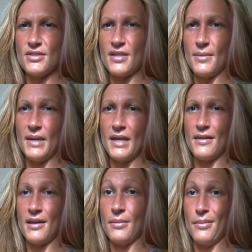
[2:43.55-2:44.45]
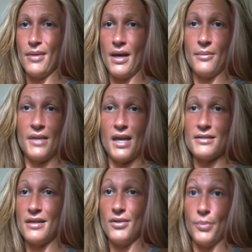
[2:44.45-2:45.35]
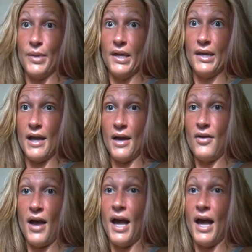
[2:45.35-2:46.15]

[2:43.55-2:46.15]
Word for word: stomach and then I'm guessing you pee it out.